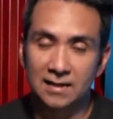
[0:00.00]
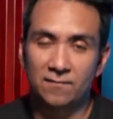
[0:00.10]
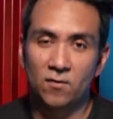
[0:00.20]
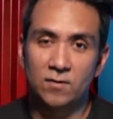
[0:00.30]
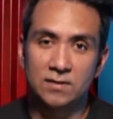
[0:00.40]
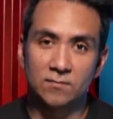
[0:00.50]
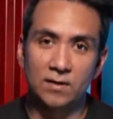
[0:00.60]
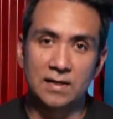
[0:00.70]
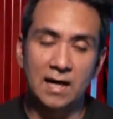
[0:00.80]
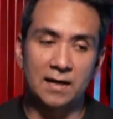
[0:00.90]
And I've always
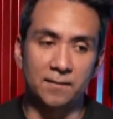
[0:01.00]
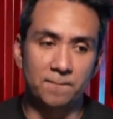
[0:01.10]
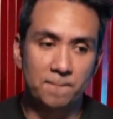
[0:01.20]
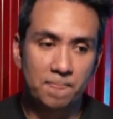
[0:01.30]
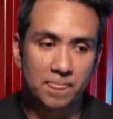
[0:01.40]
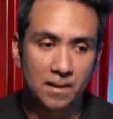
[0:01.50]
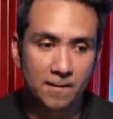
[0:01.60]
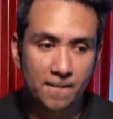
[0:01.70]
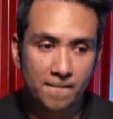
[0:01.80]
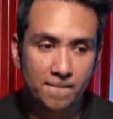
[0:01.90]
already kind
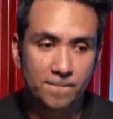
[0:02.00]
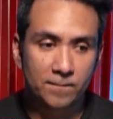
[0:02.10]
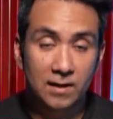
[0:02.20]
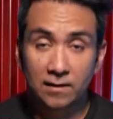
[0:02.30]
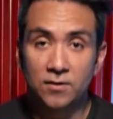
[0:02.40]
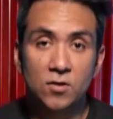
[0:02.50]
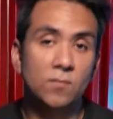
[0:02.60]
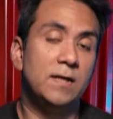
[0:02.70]
of knew,